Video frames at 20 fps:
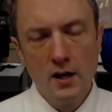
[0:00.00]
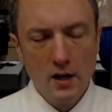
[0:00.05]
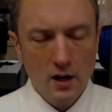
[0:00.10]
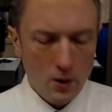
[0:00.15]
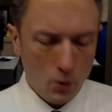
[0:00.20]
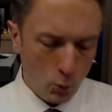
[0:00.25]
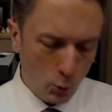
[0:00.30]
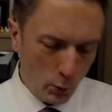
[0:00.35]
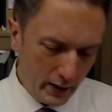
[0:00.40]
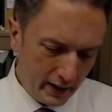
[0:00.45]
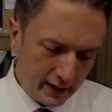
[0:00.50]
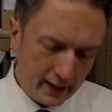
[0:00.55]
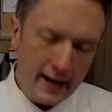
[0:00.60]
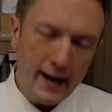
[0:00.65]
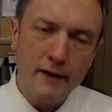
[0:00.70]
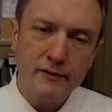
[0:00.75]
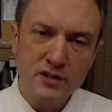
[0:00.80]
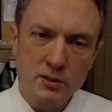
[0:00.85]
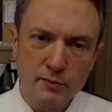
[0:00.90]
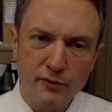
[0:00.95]
we could
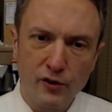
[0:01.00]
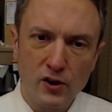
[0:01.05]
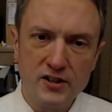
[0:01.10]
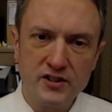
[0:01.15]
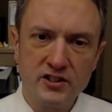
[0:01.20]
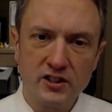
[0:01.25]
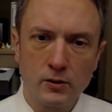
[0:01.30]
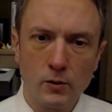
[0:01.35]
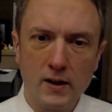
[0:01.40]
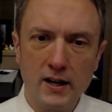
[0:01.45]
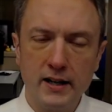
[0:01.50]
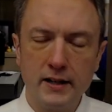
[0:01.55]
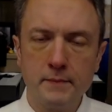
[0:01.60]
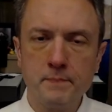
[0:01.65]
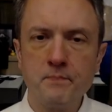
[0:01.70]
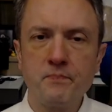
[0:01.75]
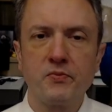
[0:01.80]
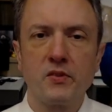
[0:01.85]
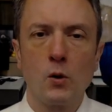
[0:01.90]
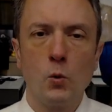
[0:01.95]
have some freezing rain,
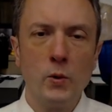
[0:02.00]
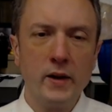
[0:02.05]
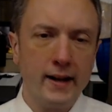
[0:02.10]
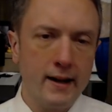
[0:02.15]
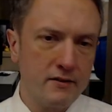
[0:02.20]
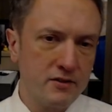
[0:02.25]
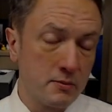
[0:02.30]
we could have